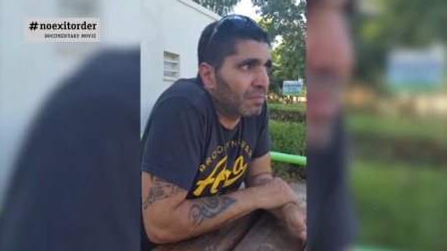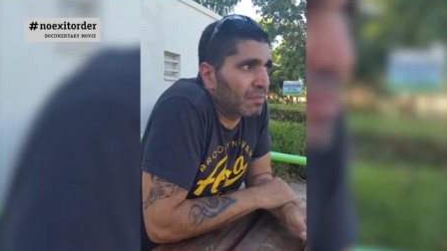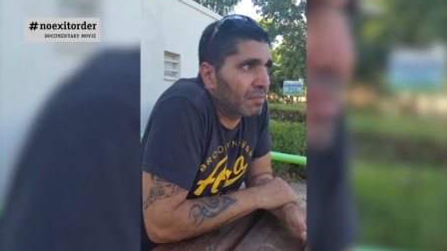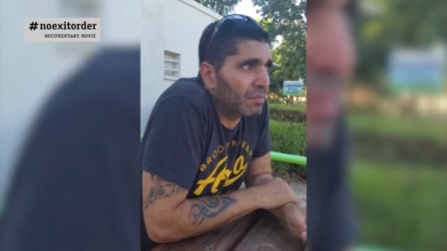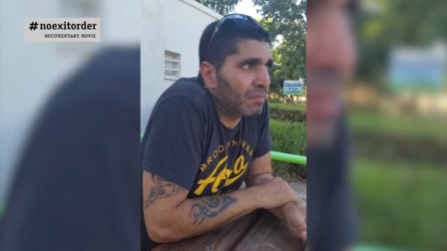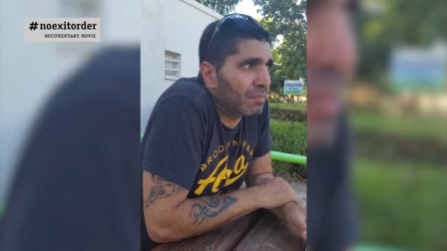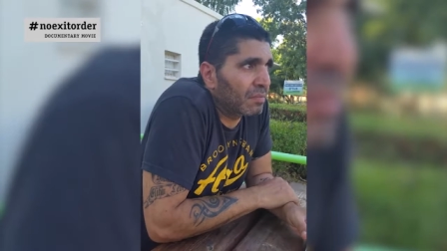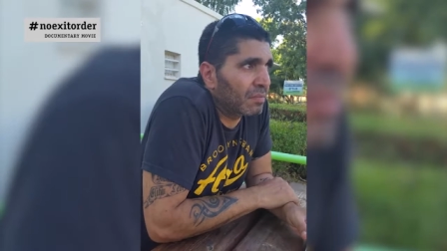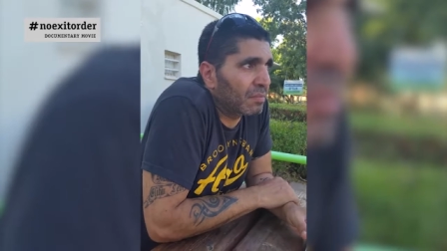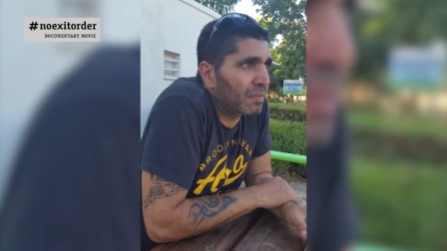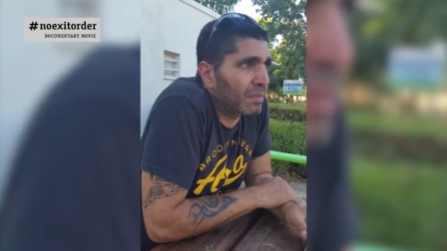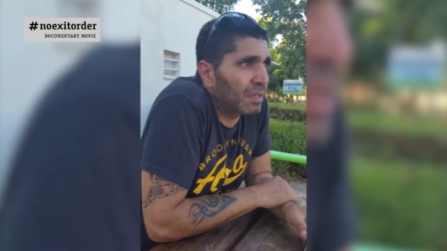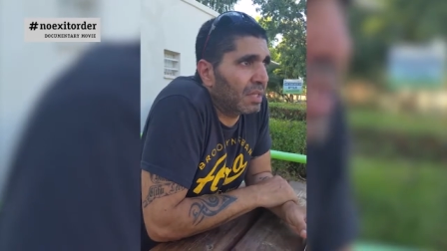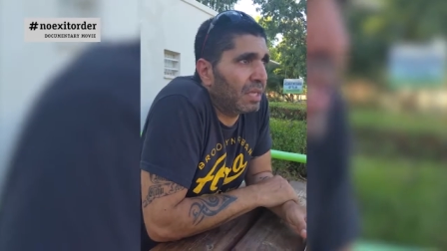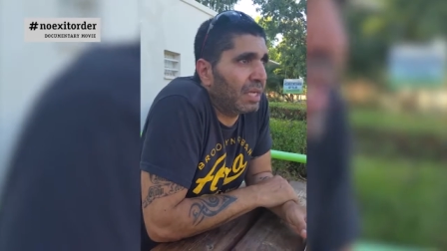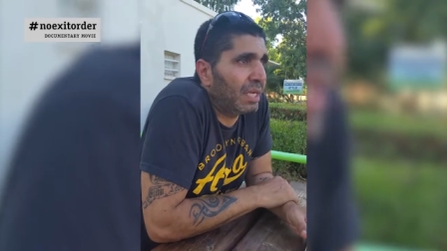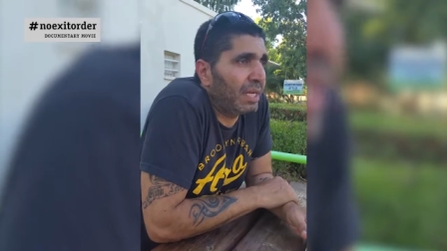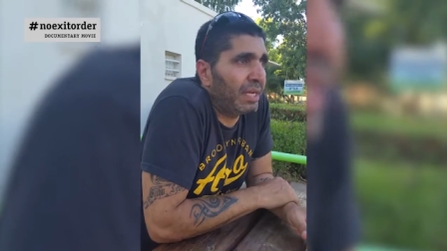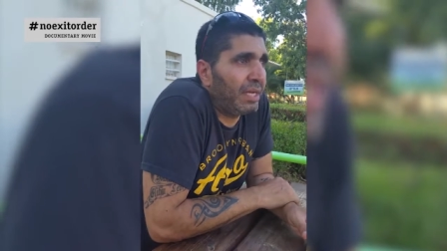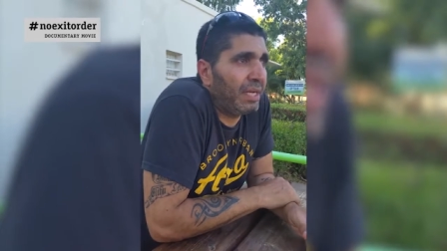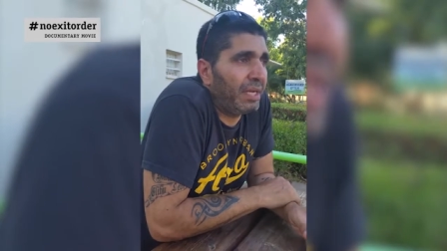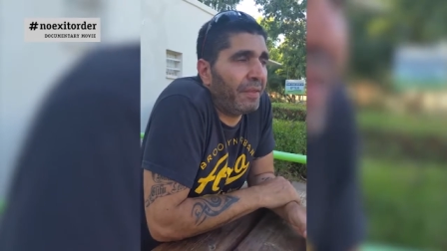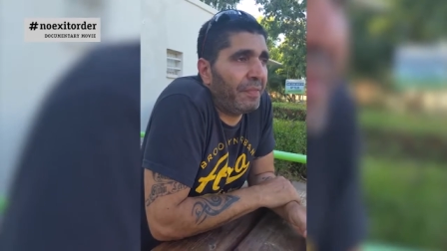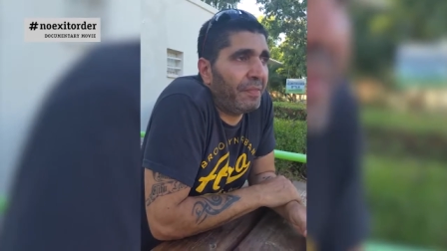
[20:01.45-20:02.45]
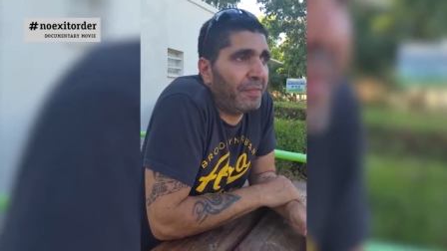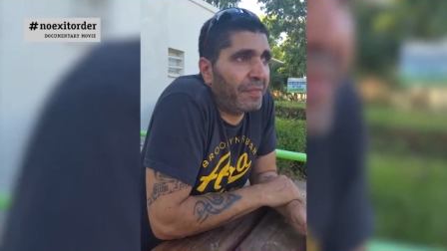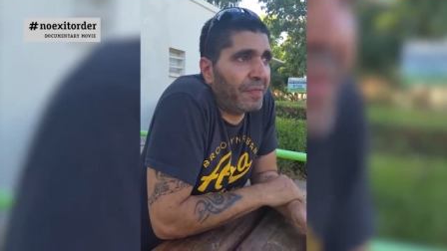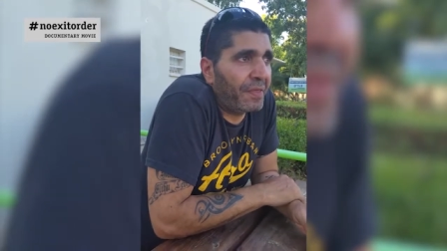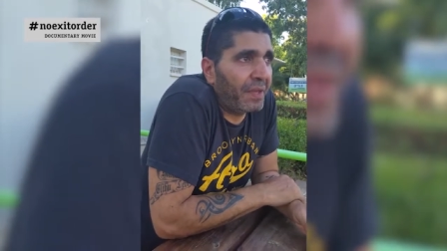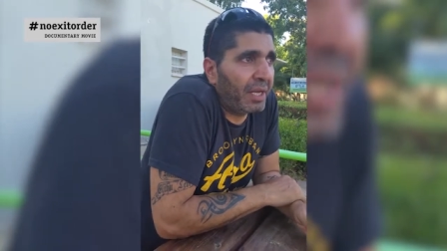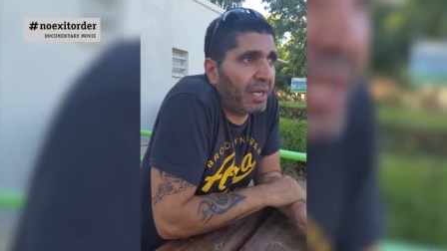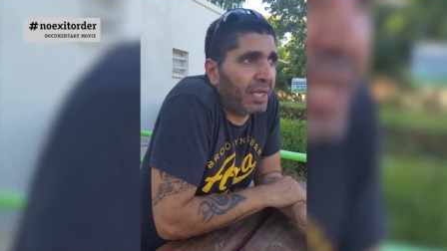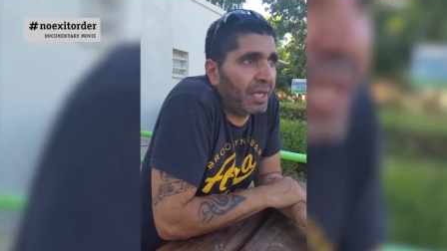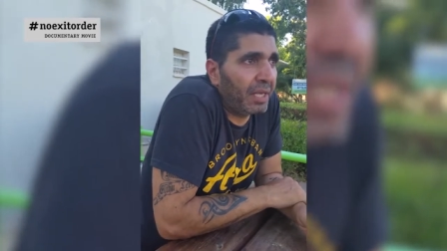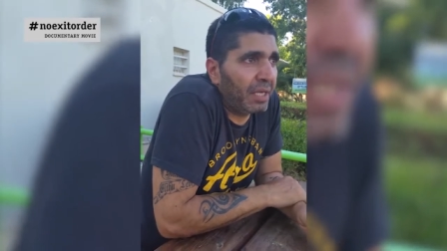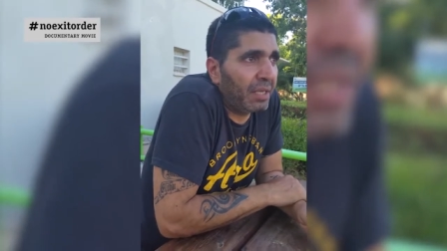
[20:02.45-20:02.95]
and the families.
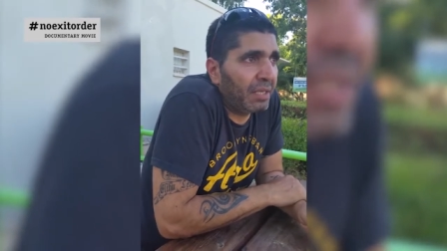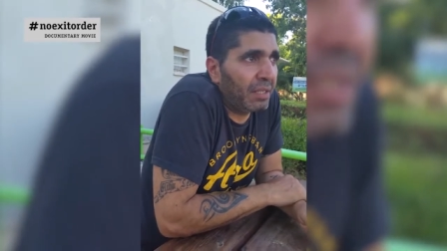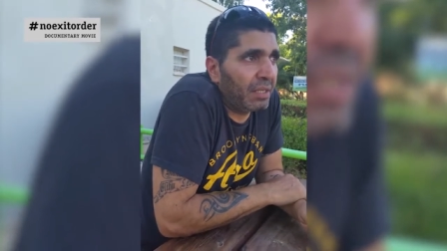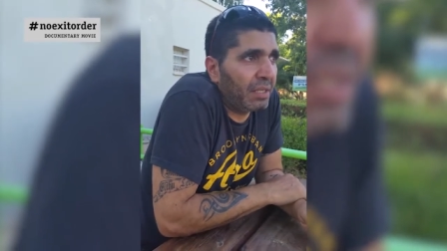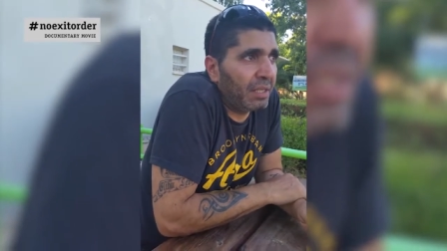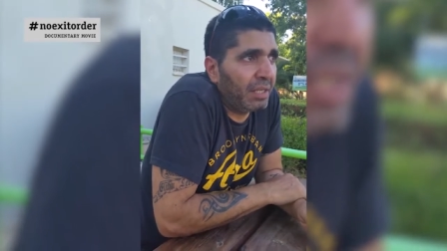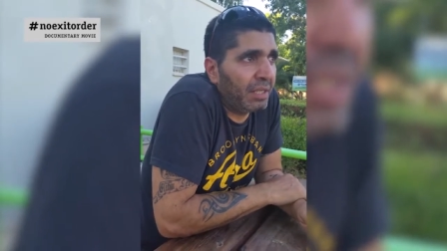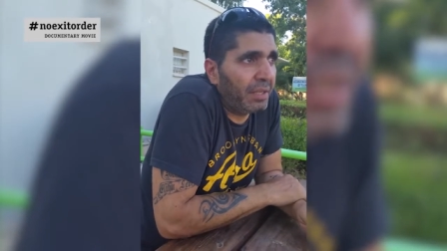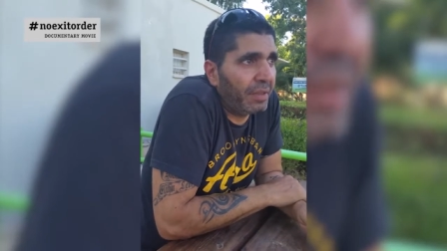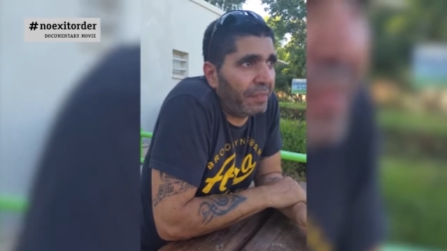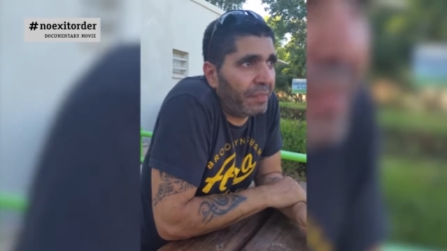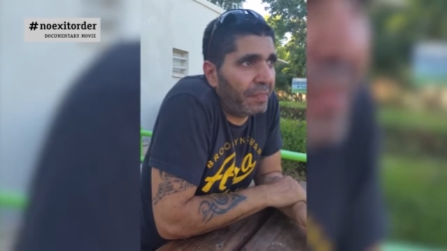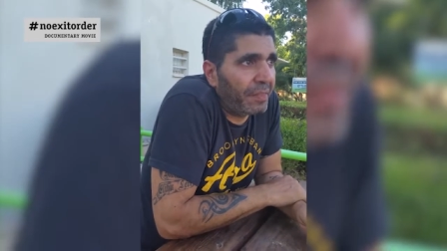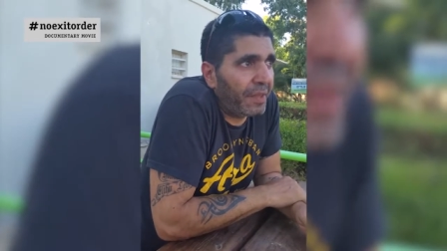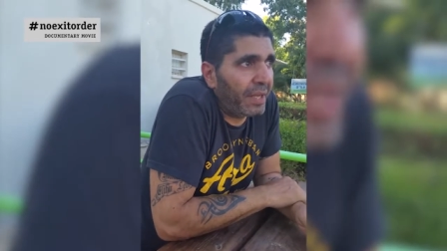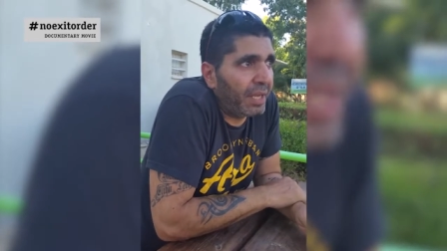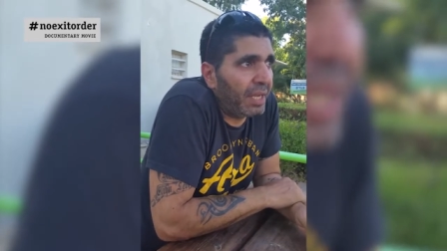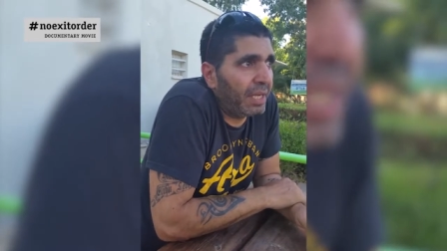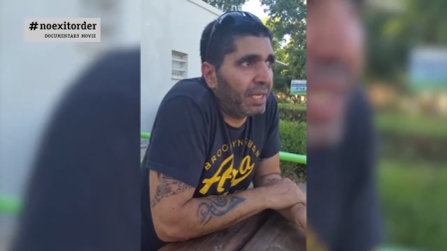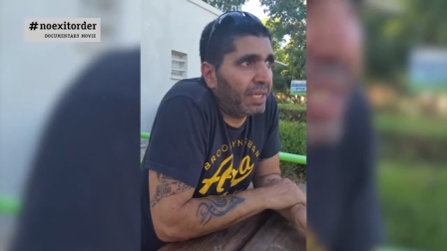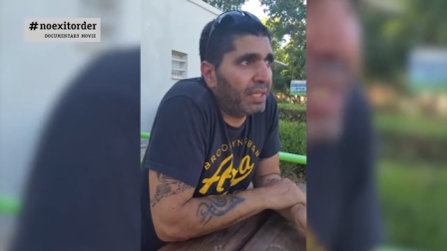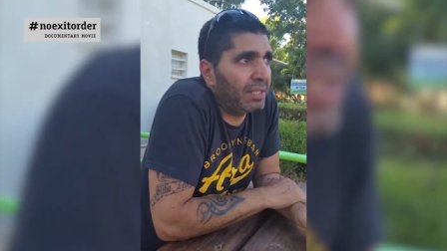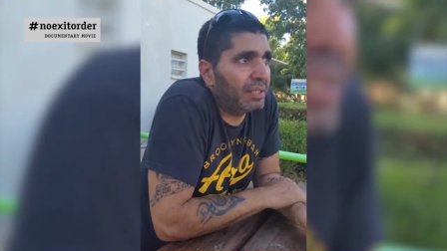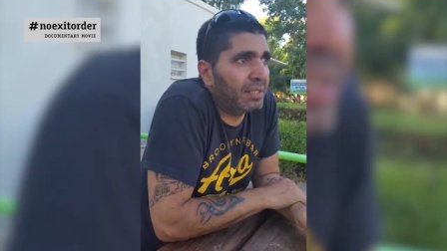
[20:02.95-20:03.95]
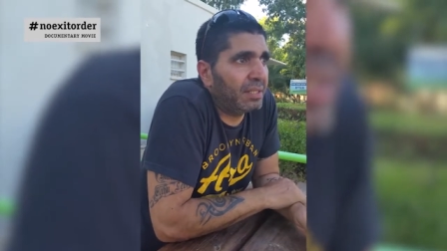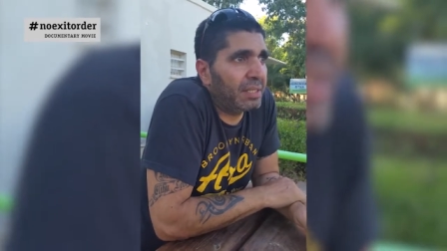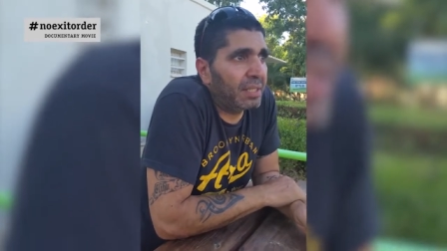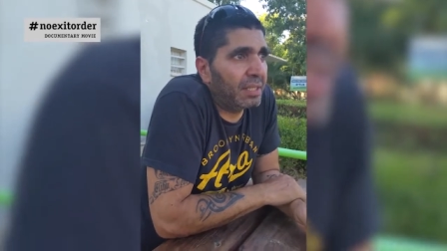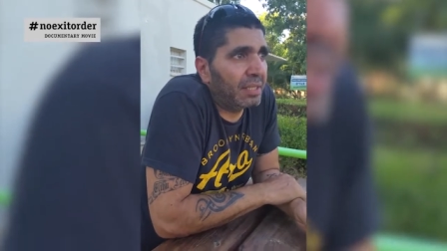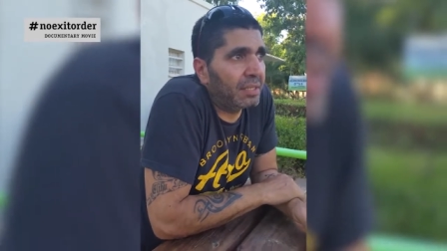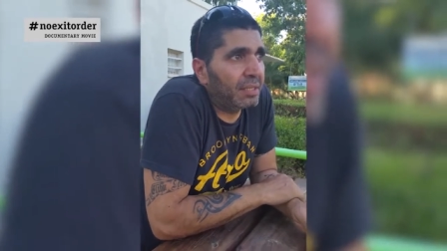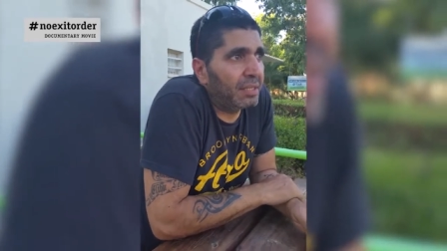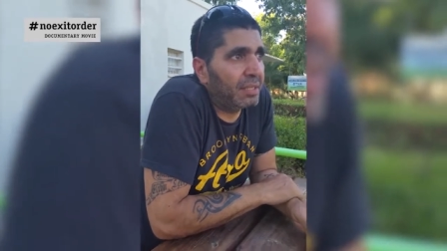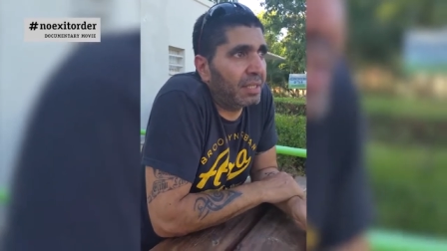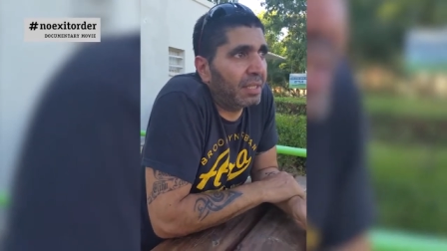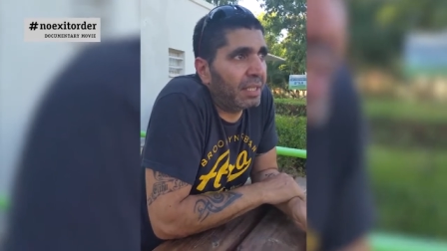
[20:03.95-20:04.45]
The breakup of families
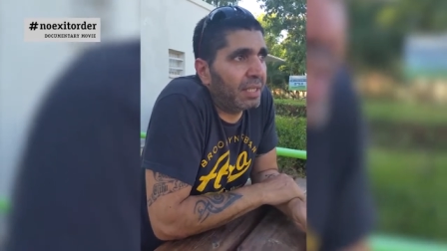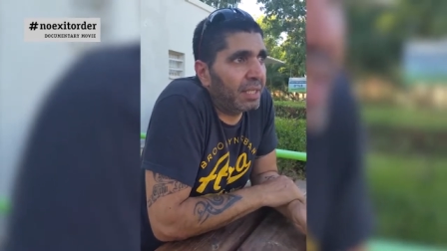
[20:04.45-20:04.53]
is something.